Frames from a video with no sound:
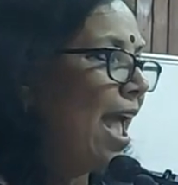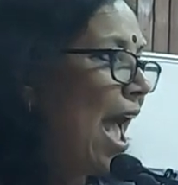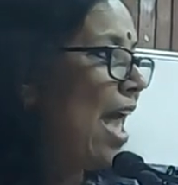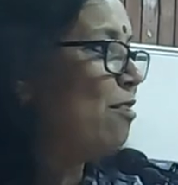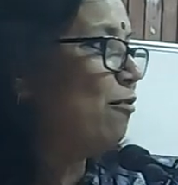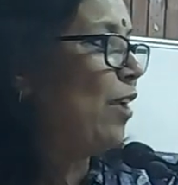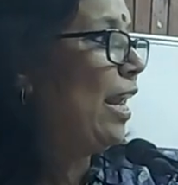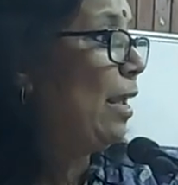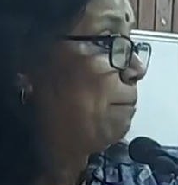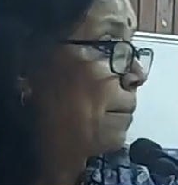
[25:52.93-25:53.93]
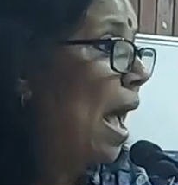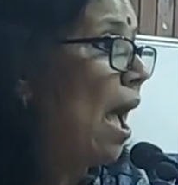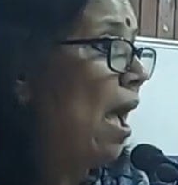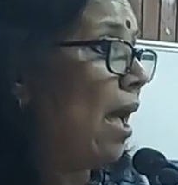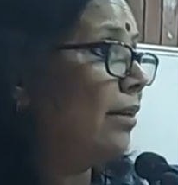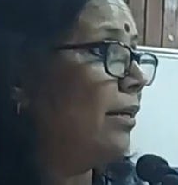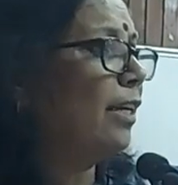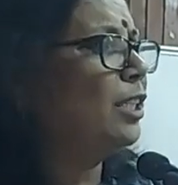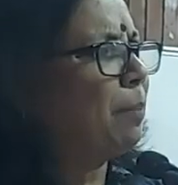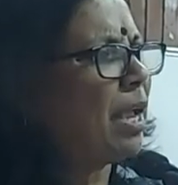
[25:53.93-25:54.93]
And feeling bad
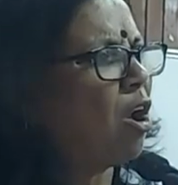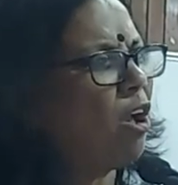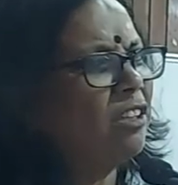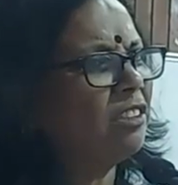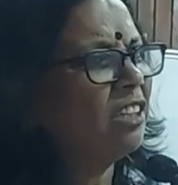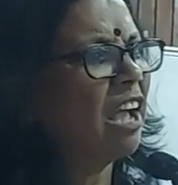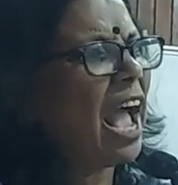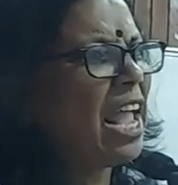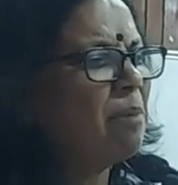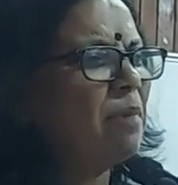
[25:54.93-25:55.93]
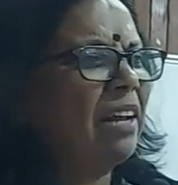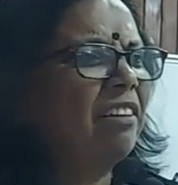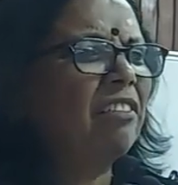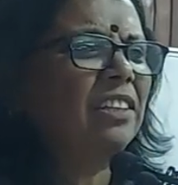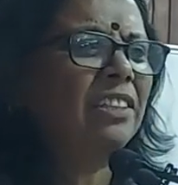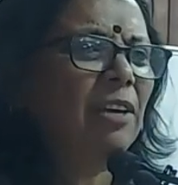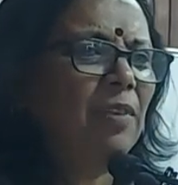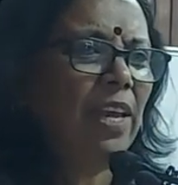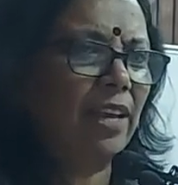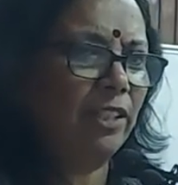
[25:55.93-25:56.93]
is because I am at the
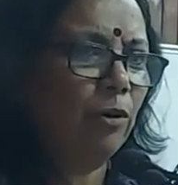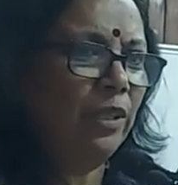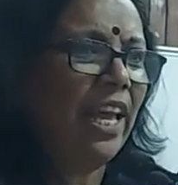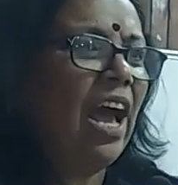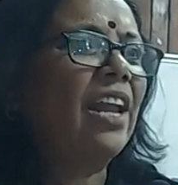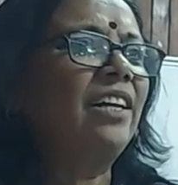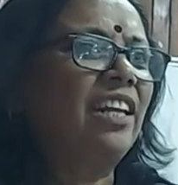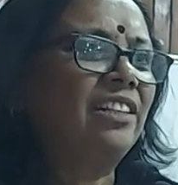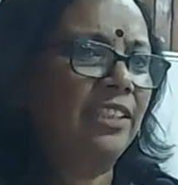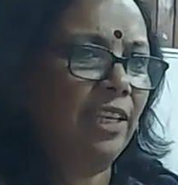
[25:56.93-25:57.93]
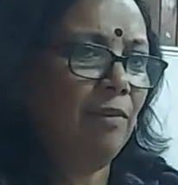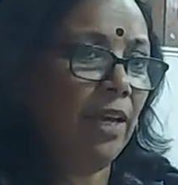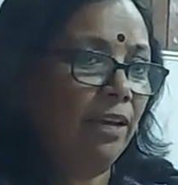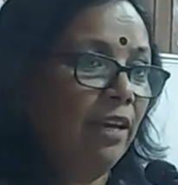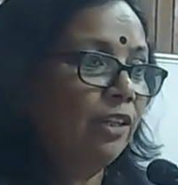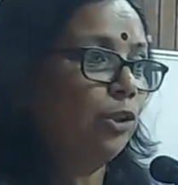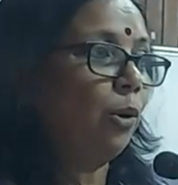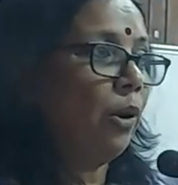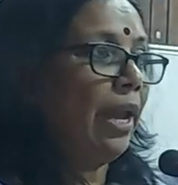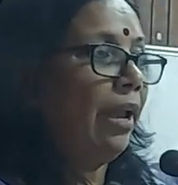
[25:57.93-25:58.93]
receiving end, or they are at the receiving end.
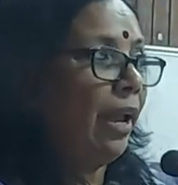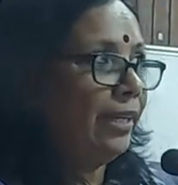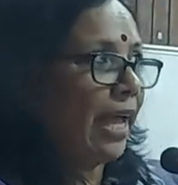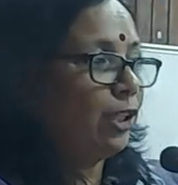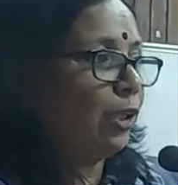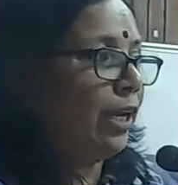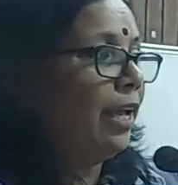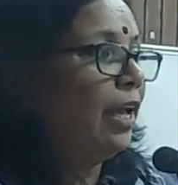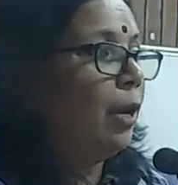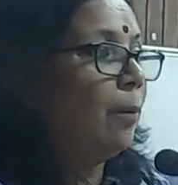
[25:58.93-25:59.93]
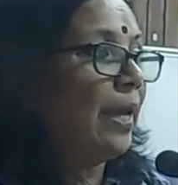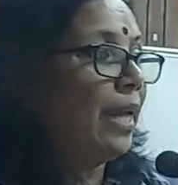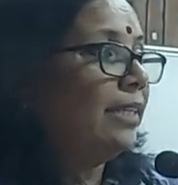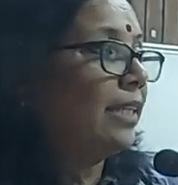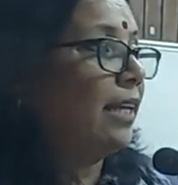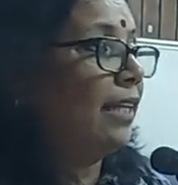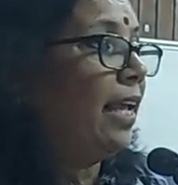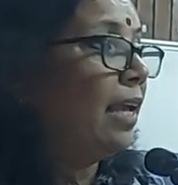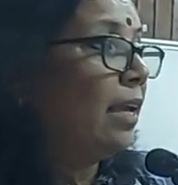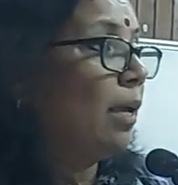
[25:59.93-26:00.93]
So it actually begins at
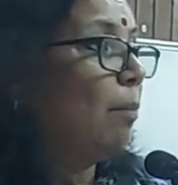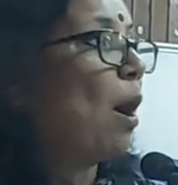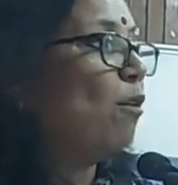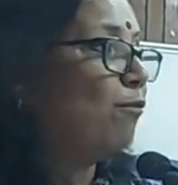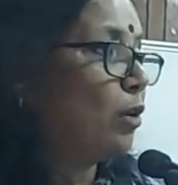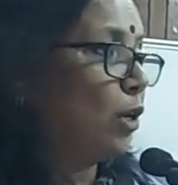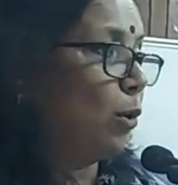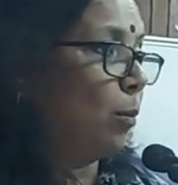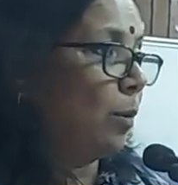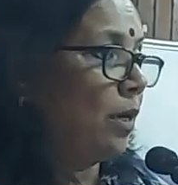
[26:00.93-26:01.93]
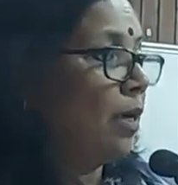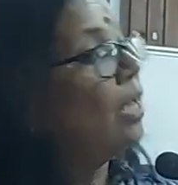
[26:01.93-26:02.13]
the powerful group.